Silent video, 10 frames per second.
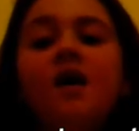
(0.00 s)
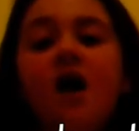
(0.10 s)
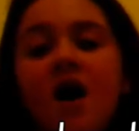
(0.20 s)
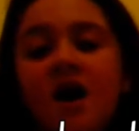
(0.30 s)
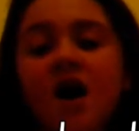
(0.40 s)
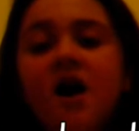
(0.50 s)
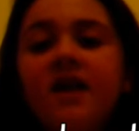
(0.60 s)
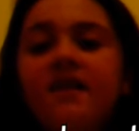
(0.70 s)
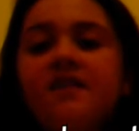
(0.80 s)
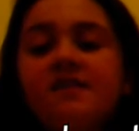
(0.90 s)
Hi
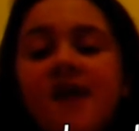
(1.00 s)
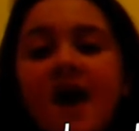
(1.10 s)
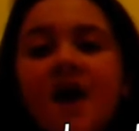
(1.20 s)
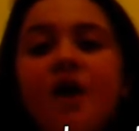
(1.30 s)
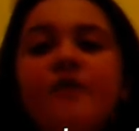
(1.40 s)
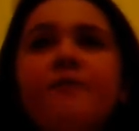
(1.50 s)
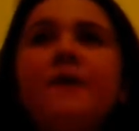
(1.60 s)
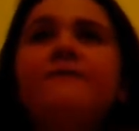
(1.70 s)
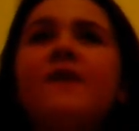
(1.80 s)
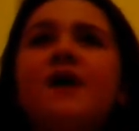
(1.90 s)
guys, today I've
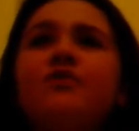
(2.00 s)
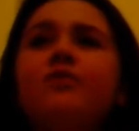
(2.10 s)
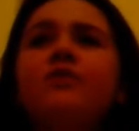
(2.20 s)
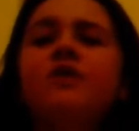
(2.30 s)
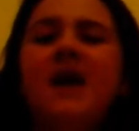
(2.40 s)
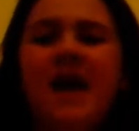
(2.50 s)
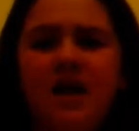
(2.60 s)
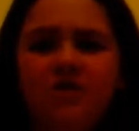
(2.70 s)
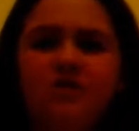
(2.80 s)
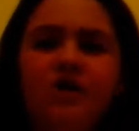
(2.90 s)
been faced with an
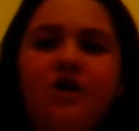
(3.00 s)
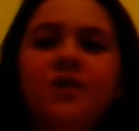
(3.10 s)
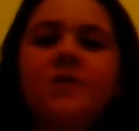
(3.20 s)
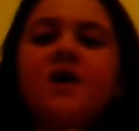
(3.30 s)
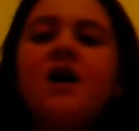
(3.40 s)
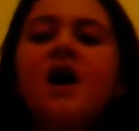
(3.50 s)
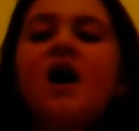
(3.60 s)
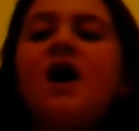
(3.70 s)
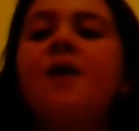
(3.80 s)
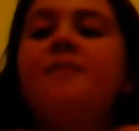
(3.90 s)
issue.
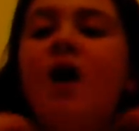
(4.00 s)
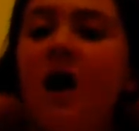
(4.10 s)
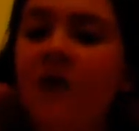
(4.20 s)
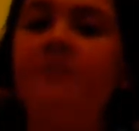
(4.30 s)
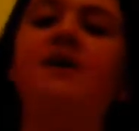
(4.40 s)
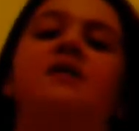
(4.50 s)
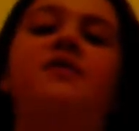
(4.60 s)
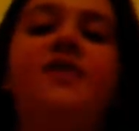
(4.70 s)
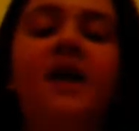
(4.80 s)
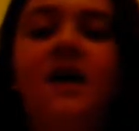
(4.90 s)
I've been
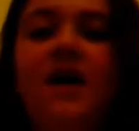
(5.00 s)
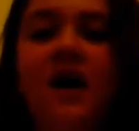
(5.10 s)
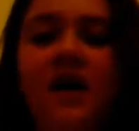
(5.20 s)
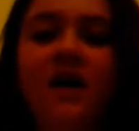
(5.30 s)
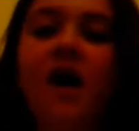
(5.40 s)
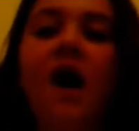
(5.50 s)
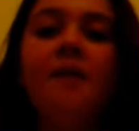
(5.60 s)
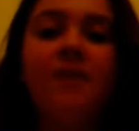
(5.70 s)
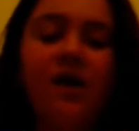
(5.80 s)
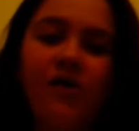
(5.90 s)
thinking,
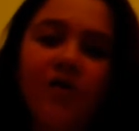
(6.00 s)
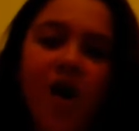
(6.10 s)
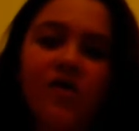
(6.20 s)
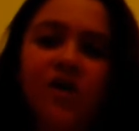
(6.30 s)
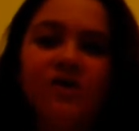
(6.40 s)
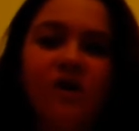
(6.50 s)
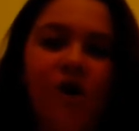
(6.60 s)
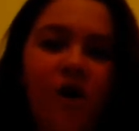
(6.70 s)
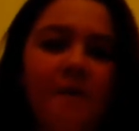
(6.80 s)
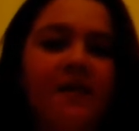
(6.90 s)
because I turn the
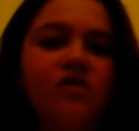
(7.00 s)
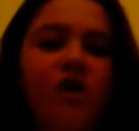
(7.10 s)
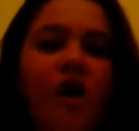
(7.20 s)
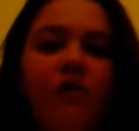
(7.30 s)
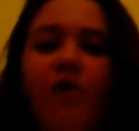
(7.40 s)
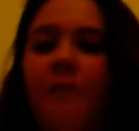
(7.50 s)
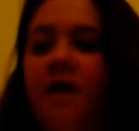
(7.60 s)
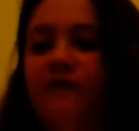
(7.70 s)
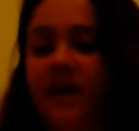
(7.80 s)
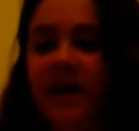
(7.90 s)
comments off on
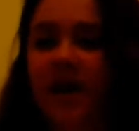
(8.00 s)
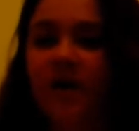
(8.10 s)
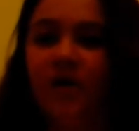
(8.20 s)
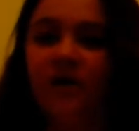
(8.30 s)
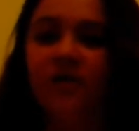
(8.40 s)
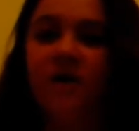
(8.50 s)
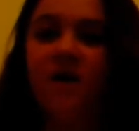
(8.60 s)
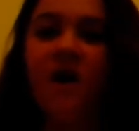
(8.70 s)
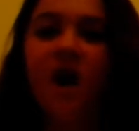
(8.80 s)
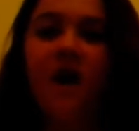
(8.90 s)
my videos,
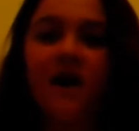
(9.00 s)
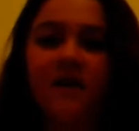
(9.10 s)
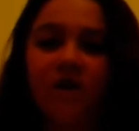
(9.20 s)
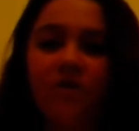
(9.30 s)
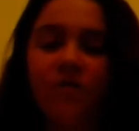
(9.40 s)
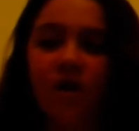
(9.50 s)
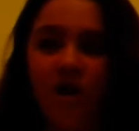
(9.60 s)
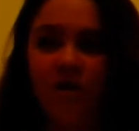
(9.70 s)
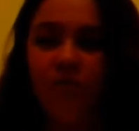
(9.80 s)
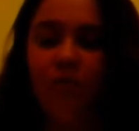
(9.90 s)
I don't
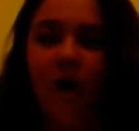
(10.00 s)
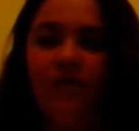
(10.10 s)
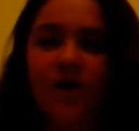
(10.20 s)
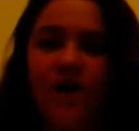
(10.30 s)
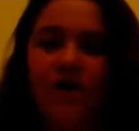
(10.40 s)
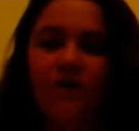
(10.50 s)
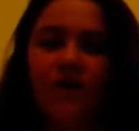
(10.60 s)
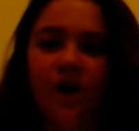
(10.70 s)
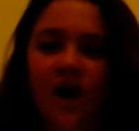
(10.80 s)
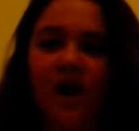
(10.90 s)
know whether
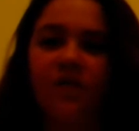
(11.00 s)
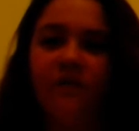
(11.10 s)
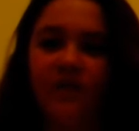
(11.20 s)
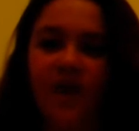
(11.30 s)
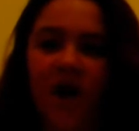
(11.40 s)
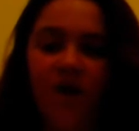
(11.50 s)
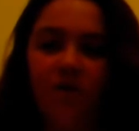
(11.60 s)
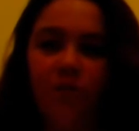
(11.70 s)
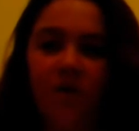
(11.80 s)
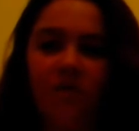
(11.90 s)
you like the
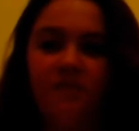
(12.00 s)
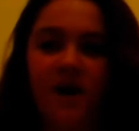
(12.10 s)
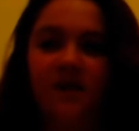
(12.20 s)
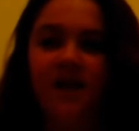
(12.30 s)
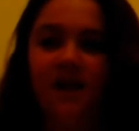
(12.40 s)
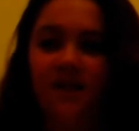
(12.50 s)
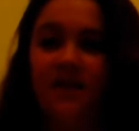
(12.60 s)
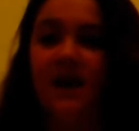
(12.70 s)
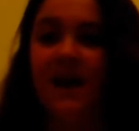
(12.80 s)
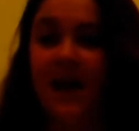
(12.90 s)
videos with my
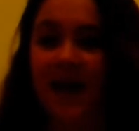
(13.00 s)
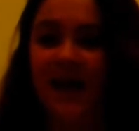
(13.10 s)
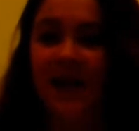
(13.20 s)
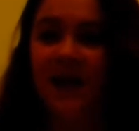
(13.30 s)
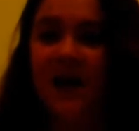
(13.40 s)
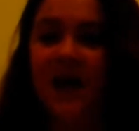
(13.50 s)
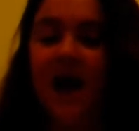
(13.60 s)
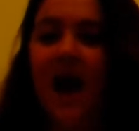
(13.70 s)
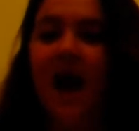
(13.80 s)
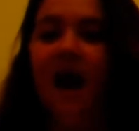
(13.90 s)
sister in.
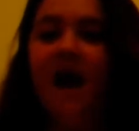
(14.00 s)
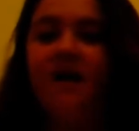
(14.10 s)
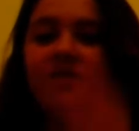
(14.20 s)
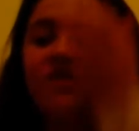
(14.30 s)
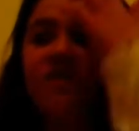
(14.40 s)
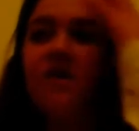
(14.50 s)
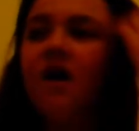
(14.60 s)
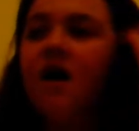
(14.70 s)
And